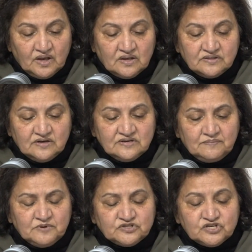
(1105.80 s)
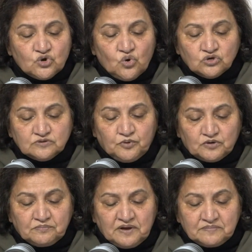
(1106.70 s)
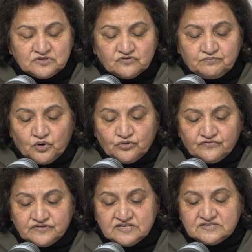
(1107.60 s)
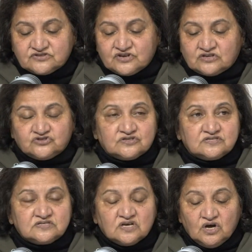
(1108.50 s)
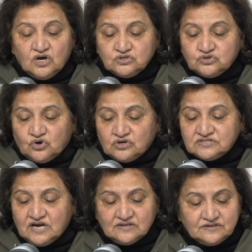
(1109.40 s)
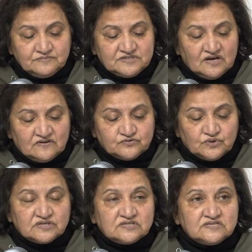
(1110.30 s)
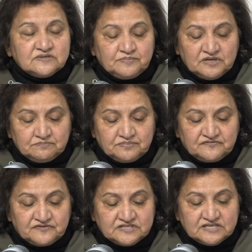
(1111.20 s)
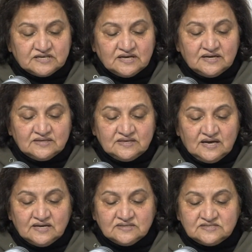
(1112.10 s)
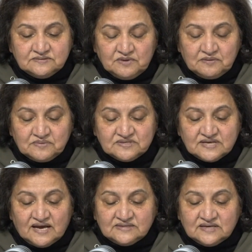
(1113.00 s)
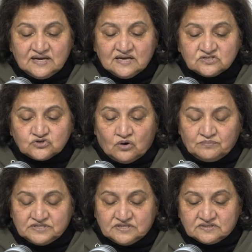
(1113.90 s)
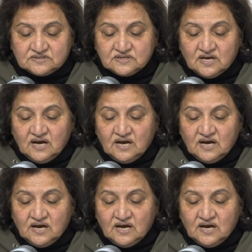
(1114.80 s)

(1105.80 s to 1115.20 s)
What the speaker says: The NWC called upon members of both of these structures to conduct themselves with a discipline befitting the ANC members and ex-combatants,